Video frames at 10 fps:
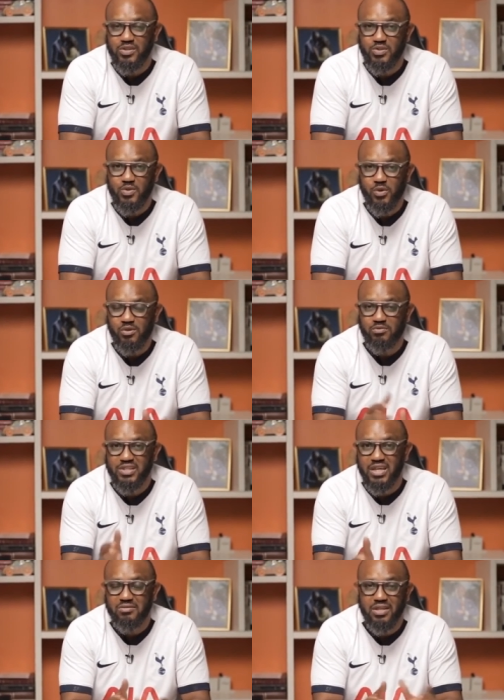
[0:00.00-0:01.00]
with the story
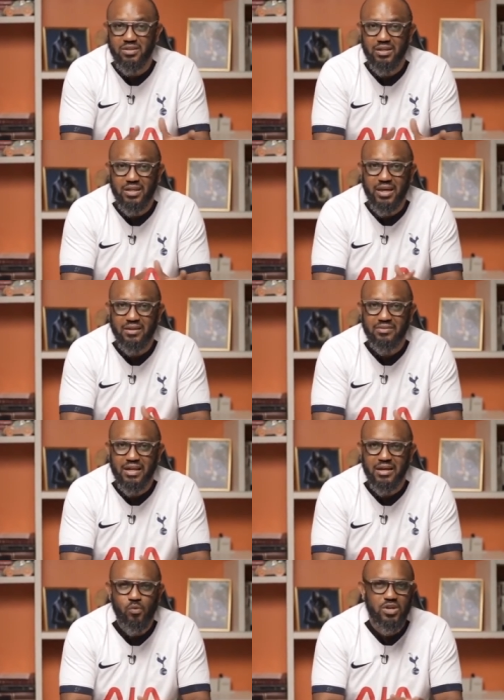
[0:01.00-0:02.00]
of David and Goliath,
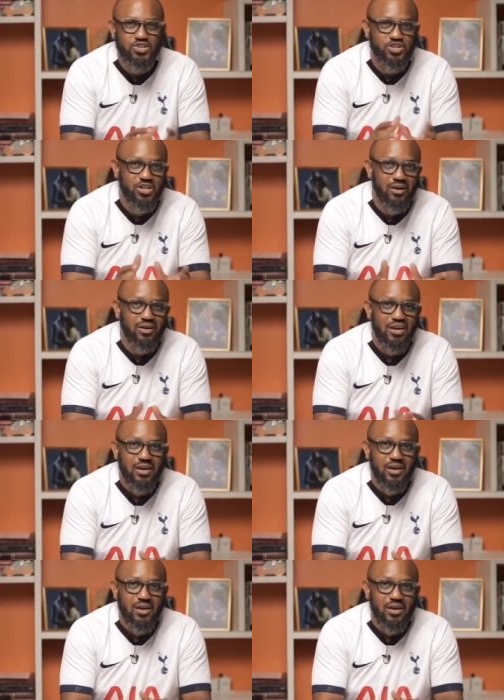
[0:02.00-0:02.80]
and I want to share